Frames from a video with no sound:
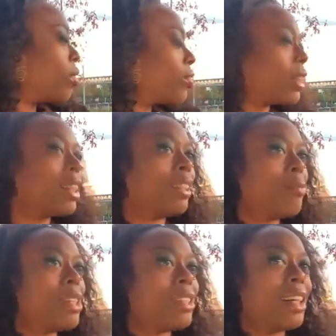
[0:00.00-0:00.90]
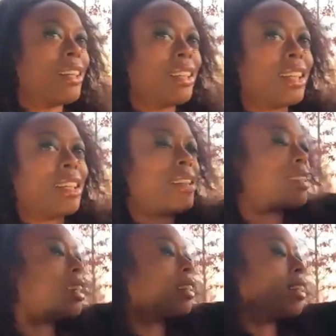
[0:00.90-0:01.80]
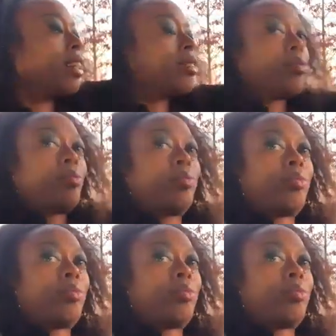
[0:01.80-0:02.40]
Don't forget that Missy Elliott can sing, though.